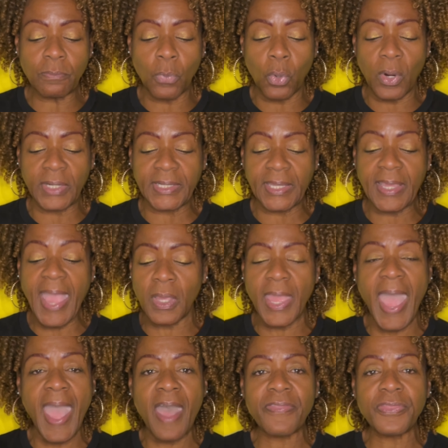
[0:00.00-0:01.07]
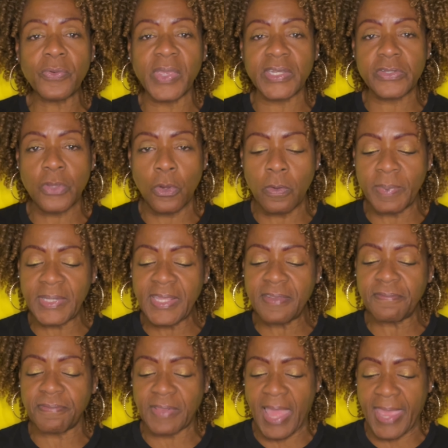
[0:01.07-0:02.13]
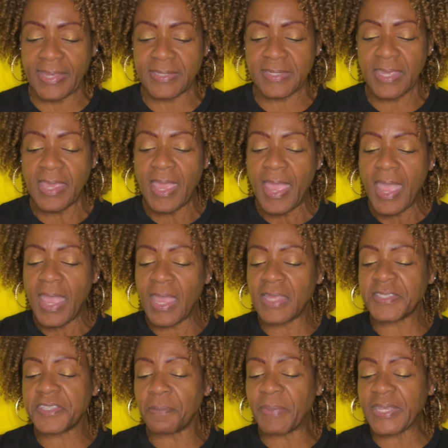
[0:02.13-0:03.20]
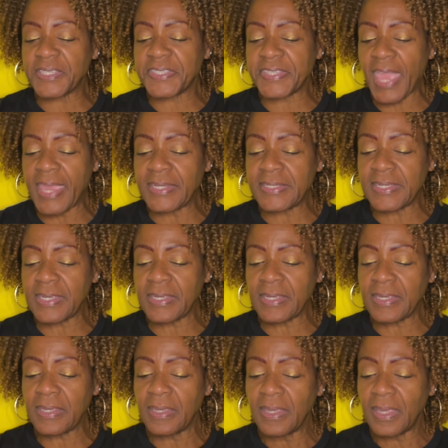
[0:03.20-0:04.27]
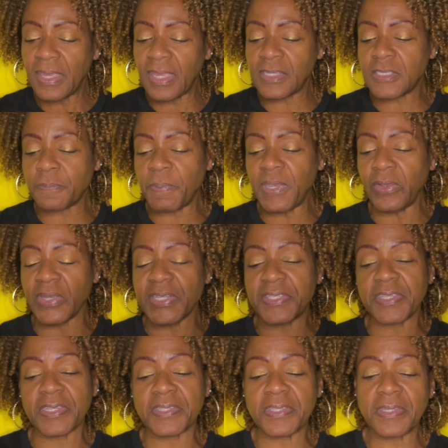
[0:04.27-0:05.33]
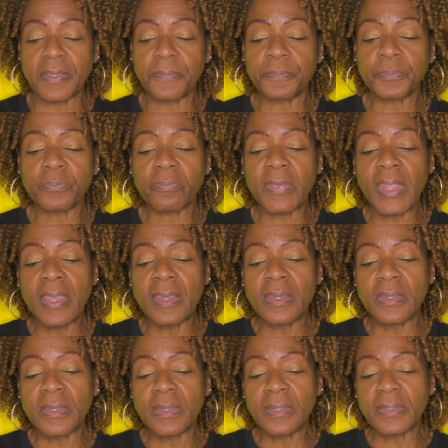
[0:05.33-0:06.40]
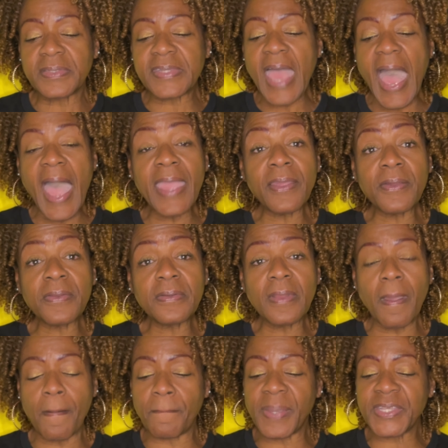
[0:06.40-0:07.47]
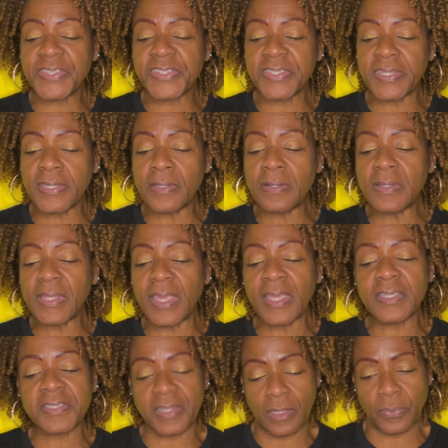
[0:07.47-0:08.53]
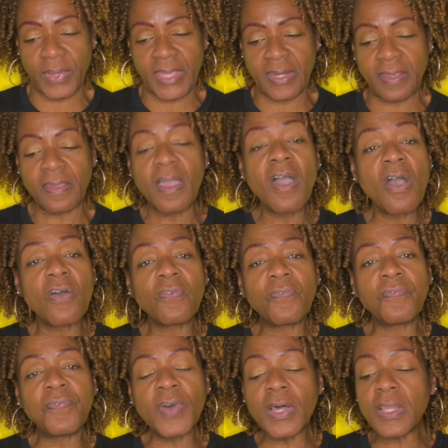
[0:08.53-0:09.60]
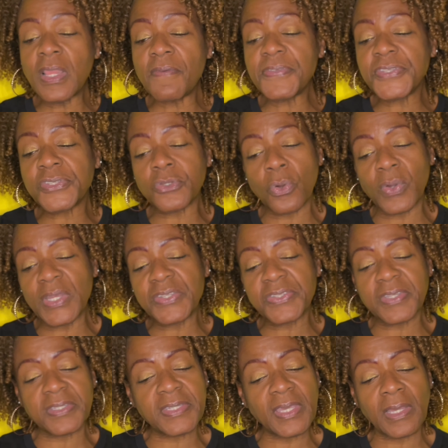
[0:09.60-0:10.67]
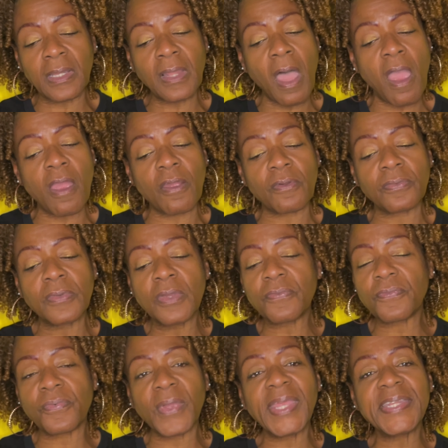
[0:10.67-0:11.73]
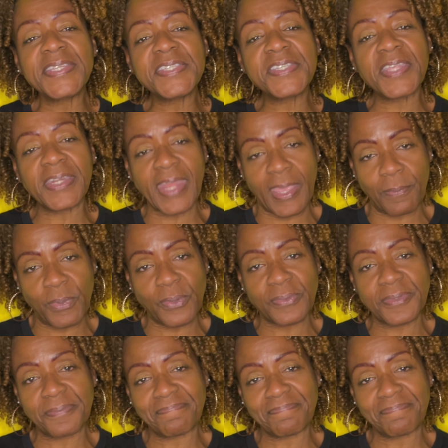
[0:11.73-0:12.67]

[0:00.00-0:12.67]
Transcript: morning after a turbulent flight and some exciting experiences. Tired, but still exhilarated, full of stories to tell our friends and neighbors.